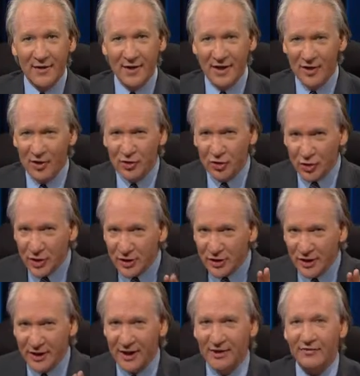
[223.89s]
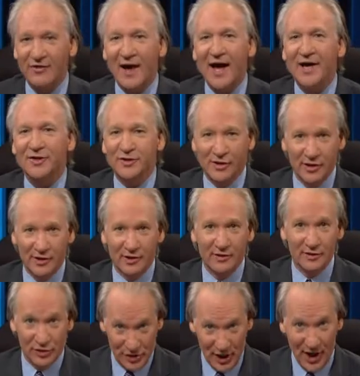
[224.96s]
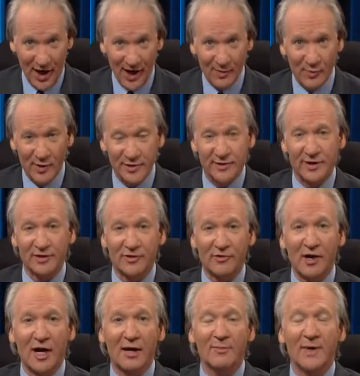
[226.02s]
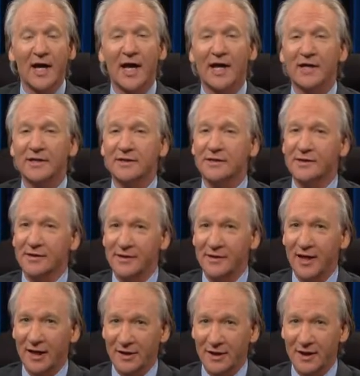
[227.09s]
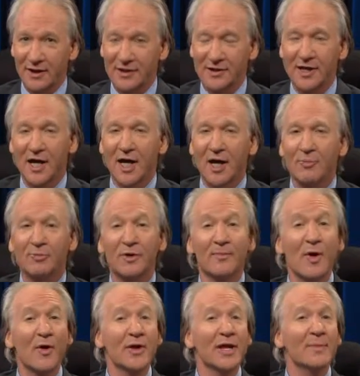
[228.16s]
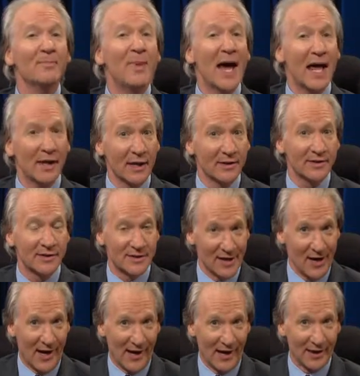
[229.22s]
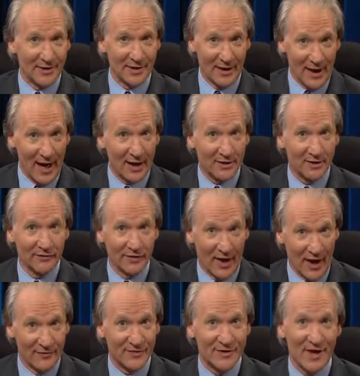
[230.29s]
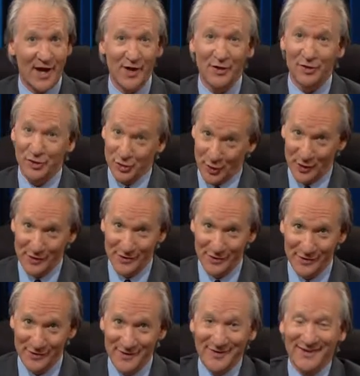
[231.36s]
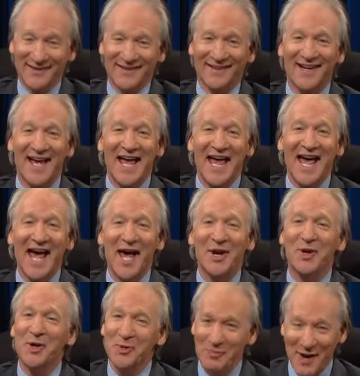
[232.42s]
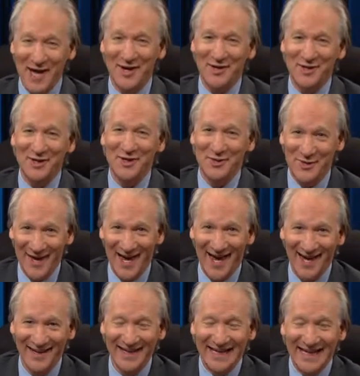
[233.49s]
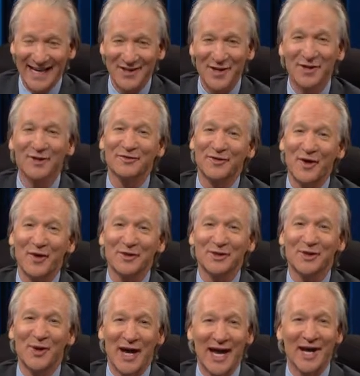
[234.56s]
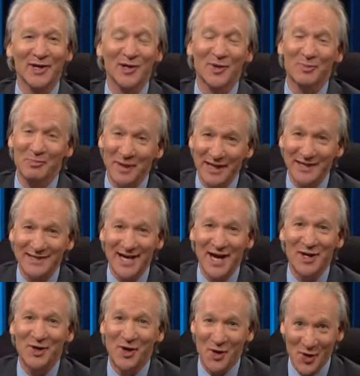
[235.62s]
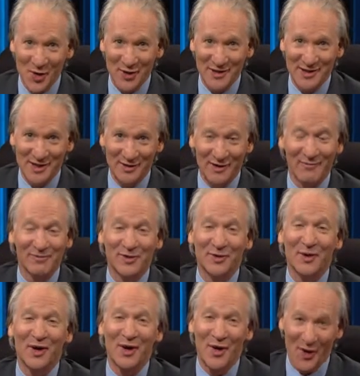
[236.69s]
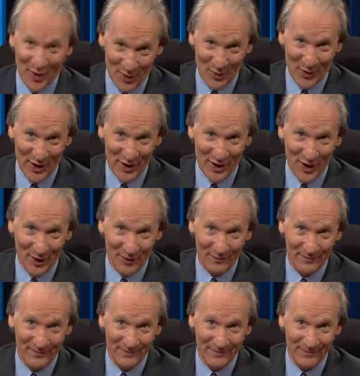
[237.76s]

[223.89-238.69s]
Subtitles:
The nutritional advisor job was described as, get this, promoting balanced diets and active lifestyle choices. And who better to do that than the folks who hand you meat and corn syrup through a car window?